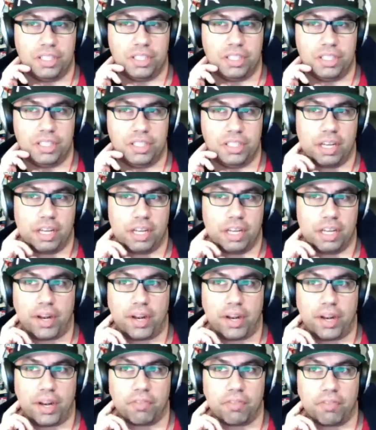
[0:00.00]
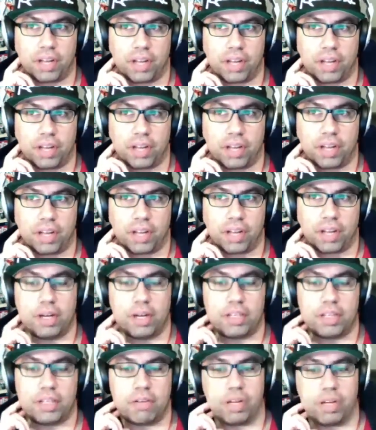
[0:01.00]
is just going to get buried and
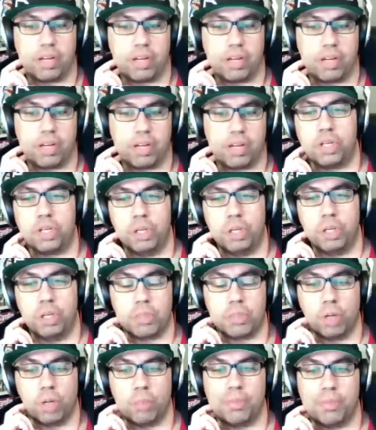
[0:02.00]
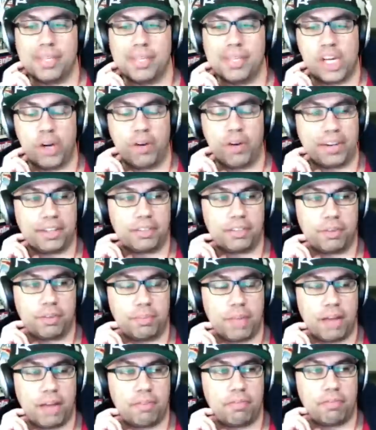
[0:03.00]
forgotten for the most part. I don't think we're going to get too much more
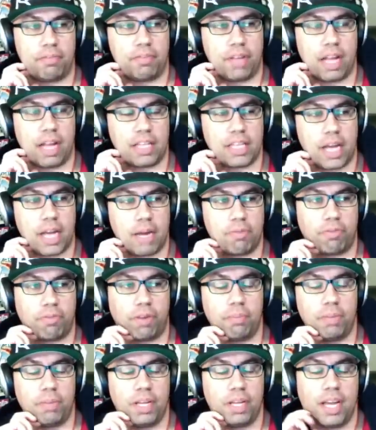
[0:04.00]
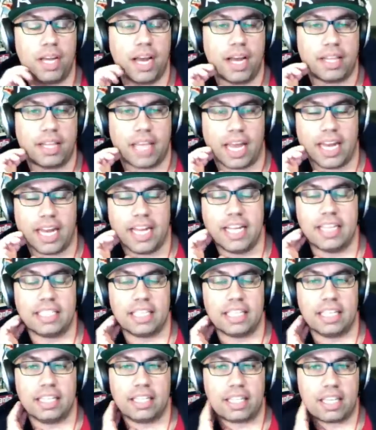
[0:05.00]
material from that that time frame
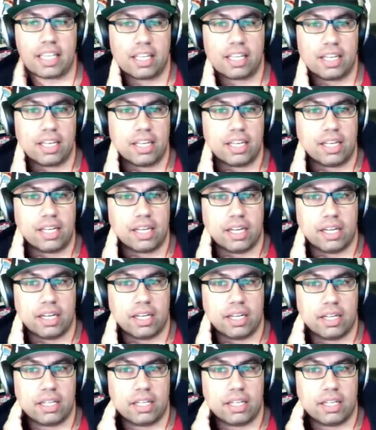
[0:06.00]
that isn't,